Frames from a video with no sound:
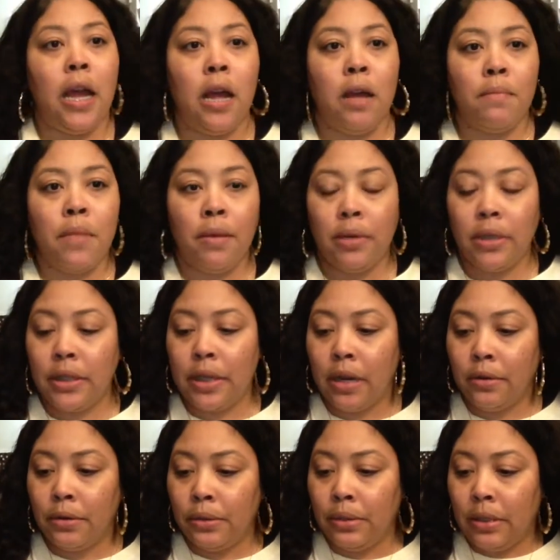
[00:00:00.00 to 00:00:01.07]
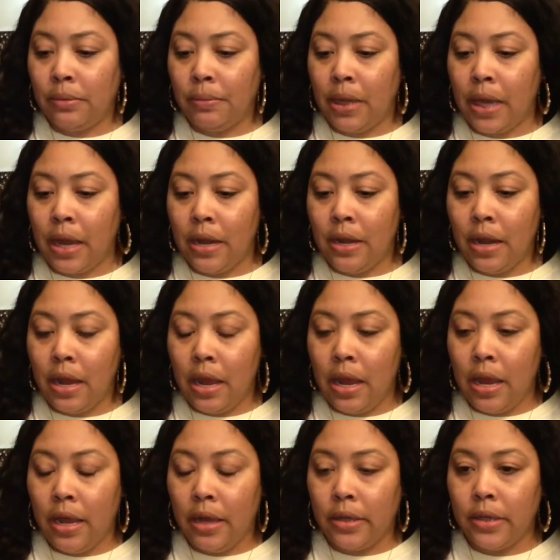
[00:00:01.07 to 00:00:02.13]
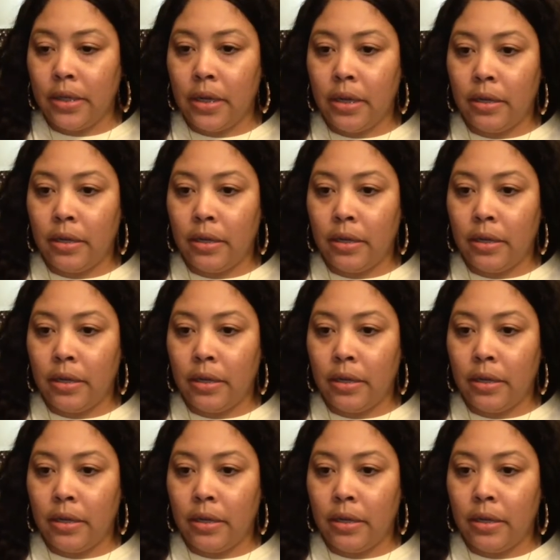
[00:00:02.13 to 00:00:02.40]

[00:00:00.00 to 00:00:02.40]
I went to Santa Cruz this weekend, and...